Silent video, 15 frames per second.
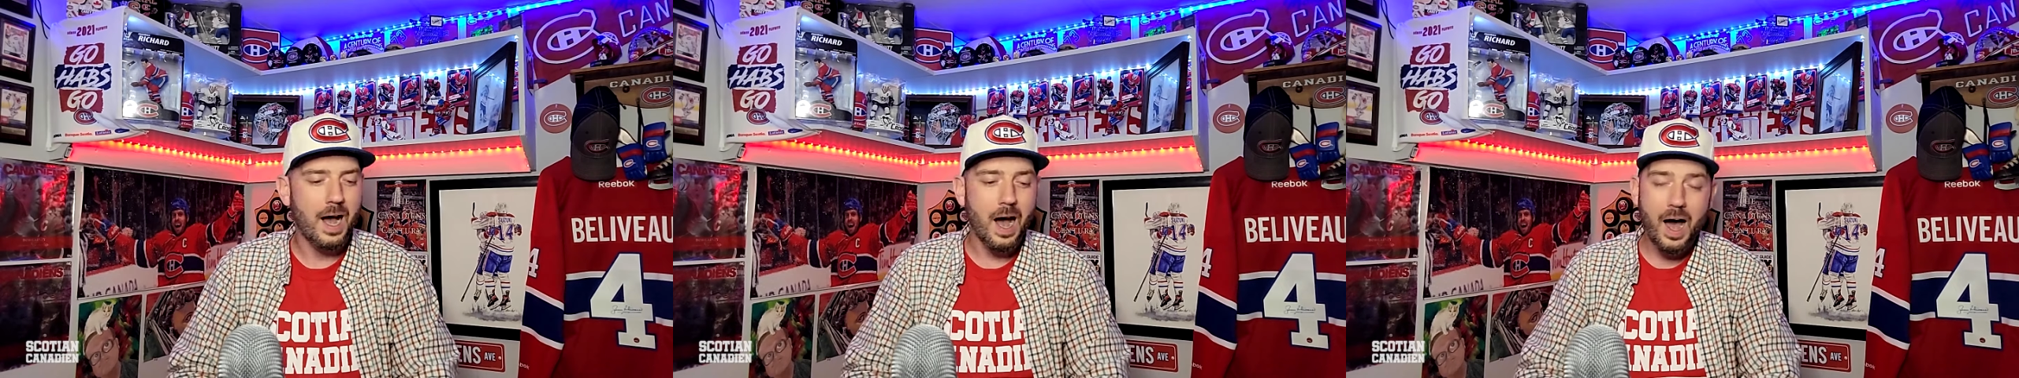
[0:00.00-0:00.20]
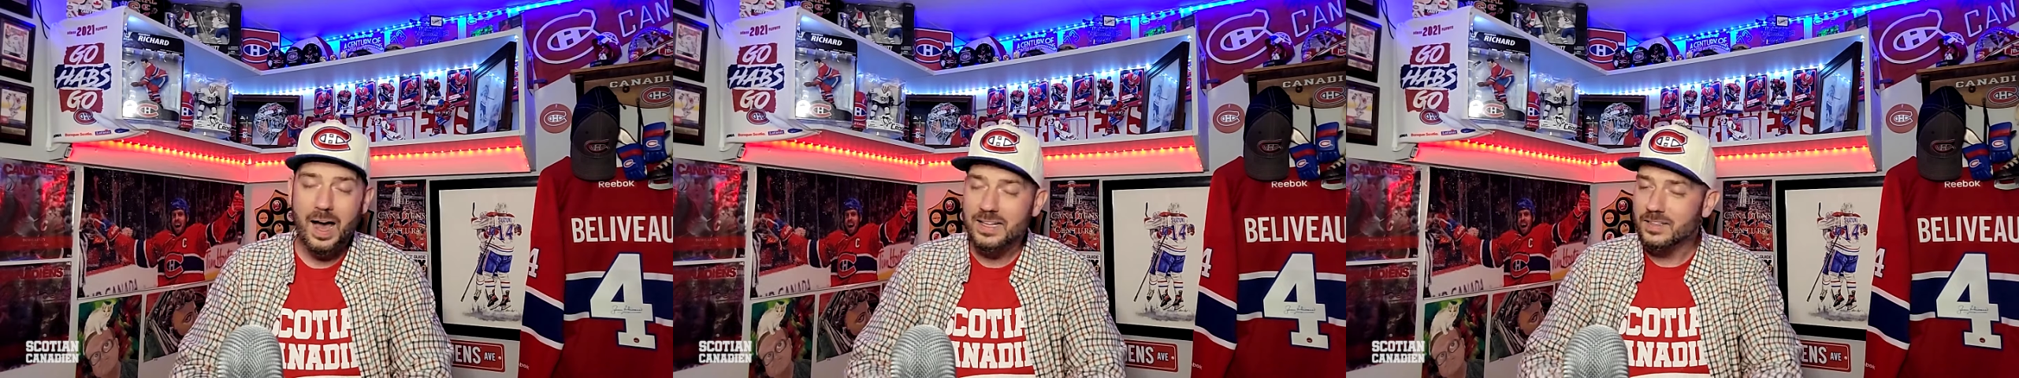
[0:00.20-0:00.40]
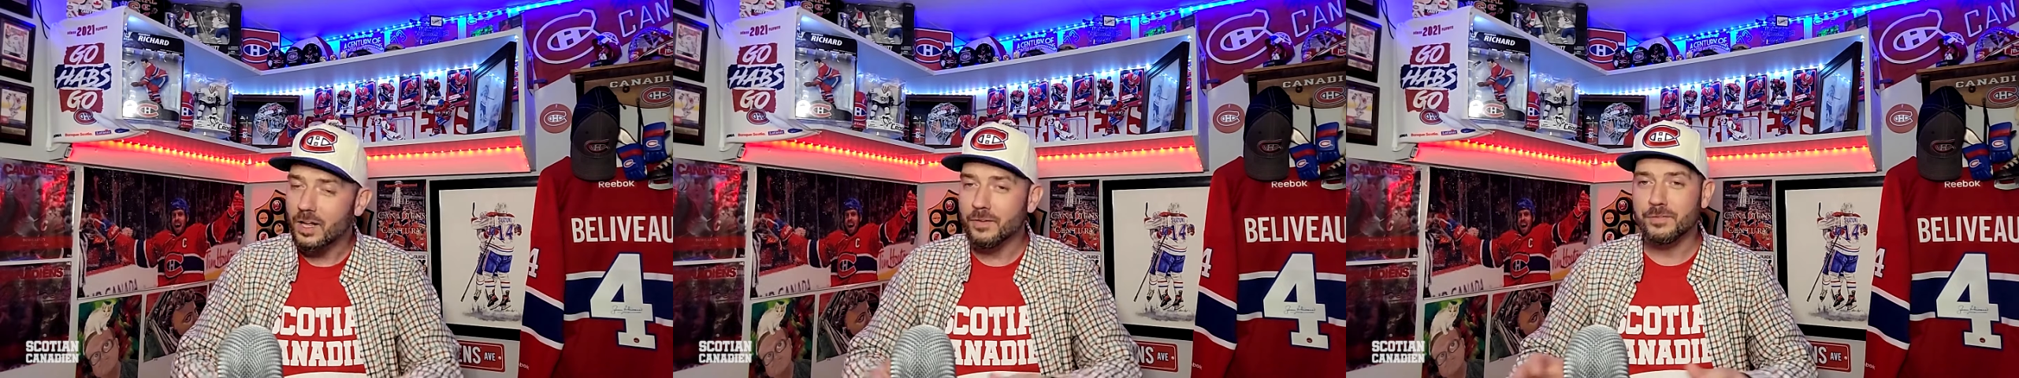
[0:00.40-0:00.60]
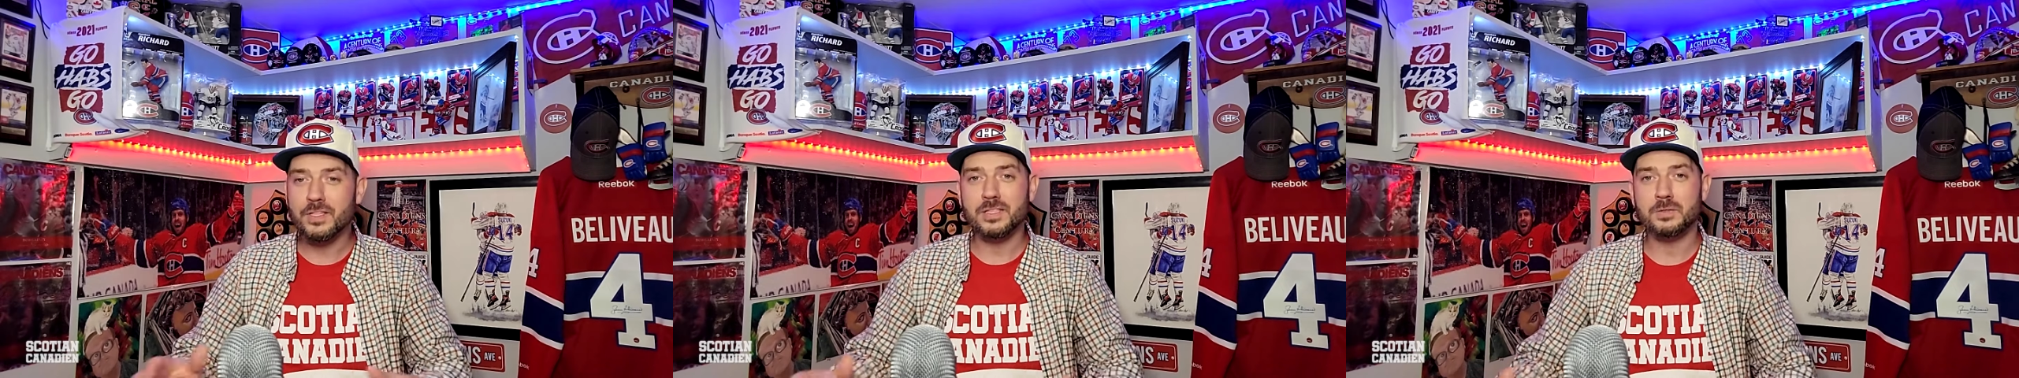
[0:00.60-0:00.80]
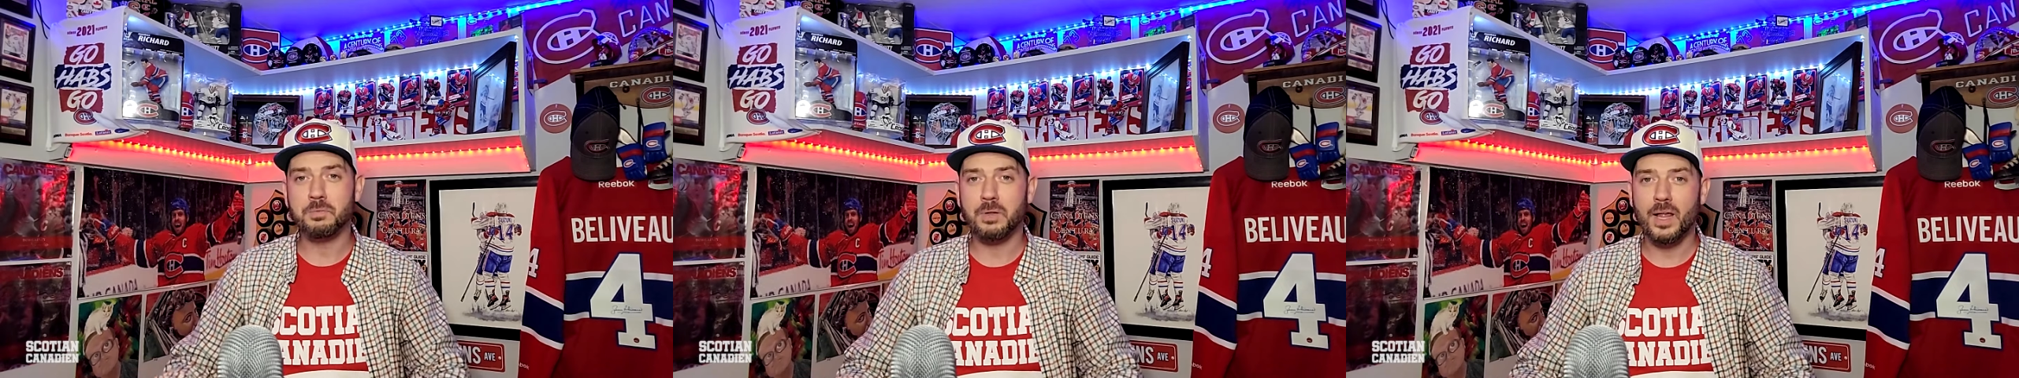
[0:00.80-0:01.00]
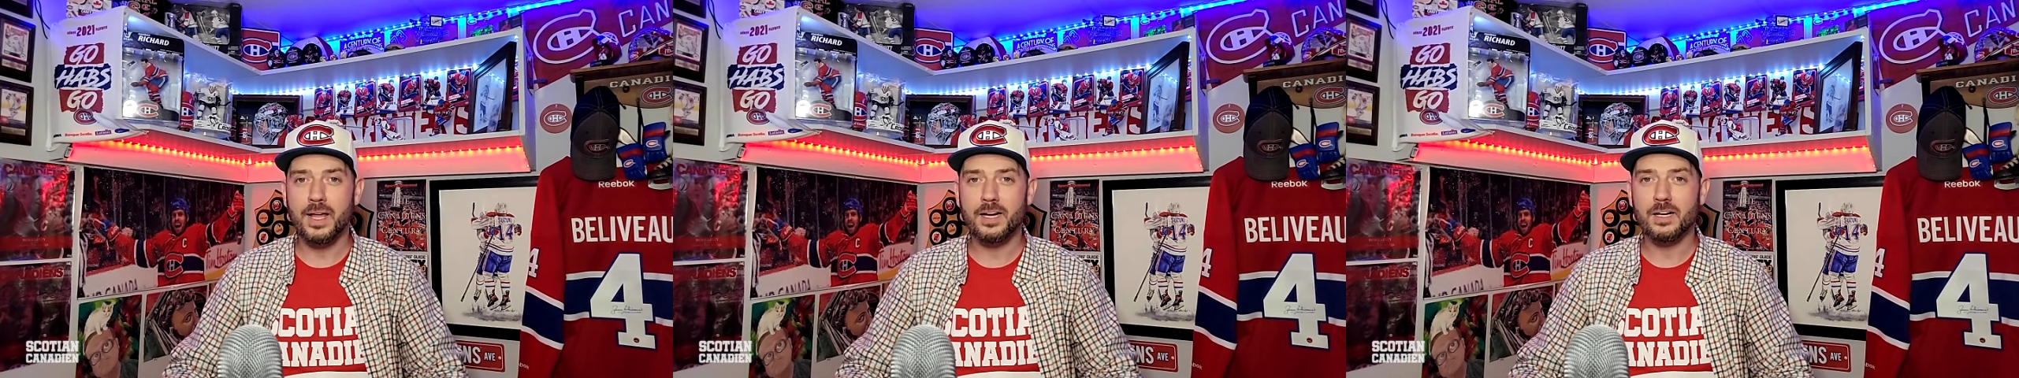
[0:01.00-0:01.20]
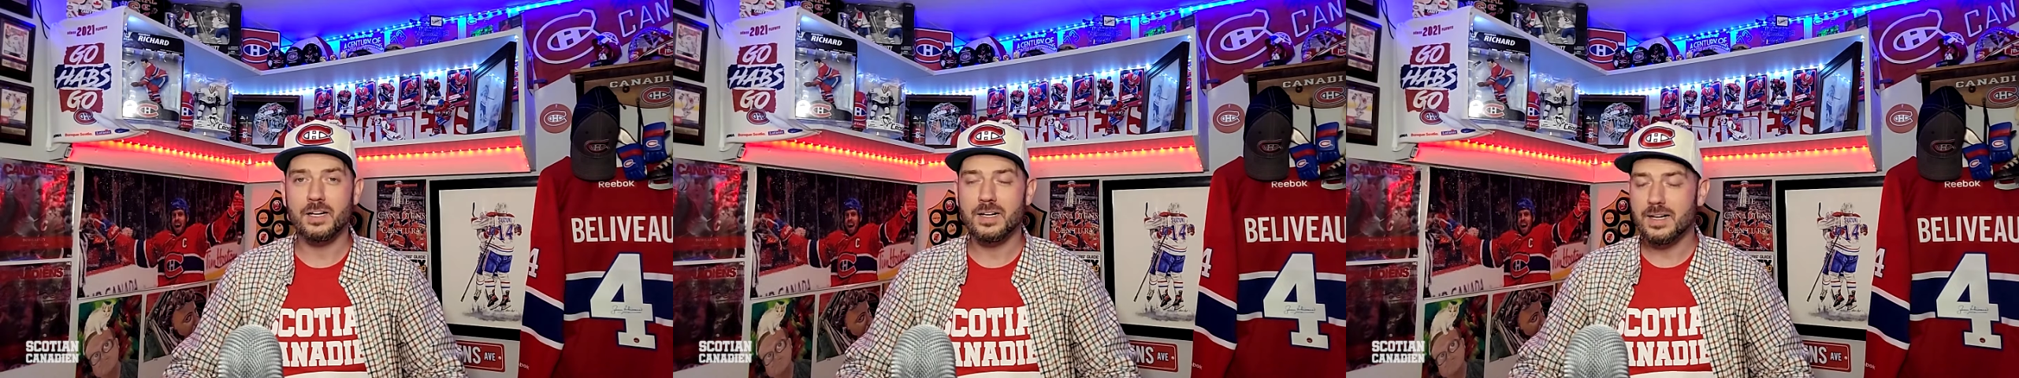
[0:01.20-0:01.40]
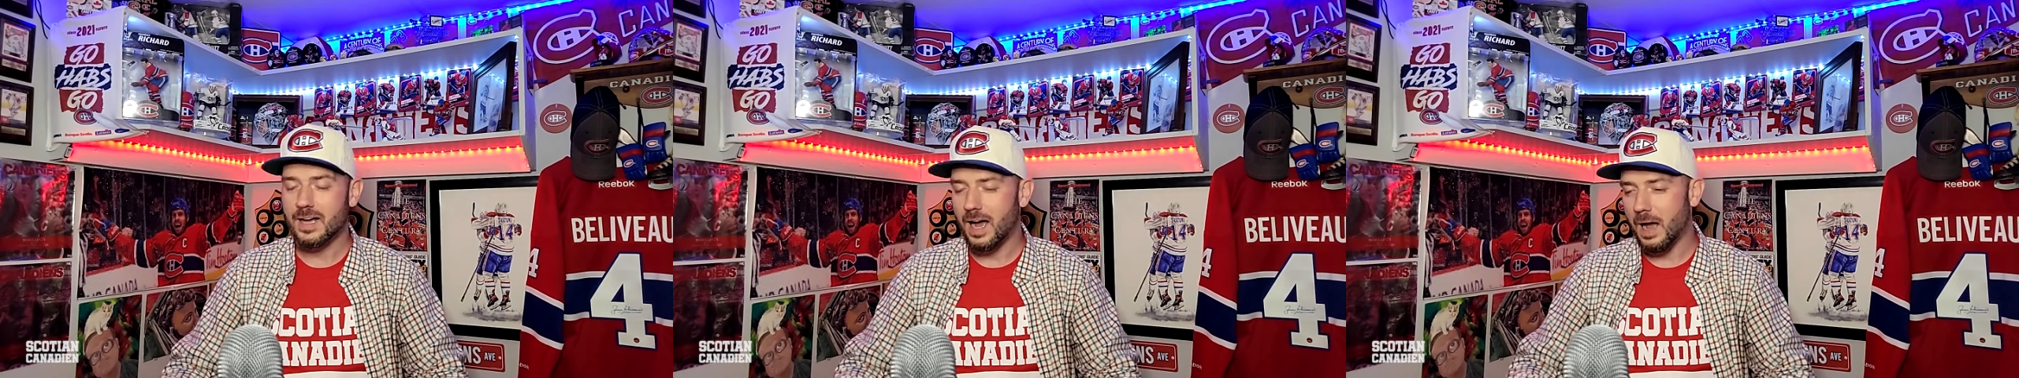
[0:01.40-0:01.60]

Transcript: I love this player.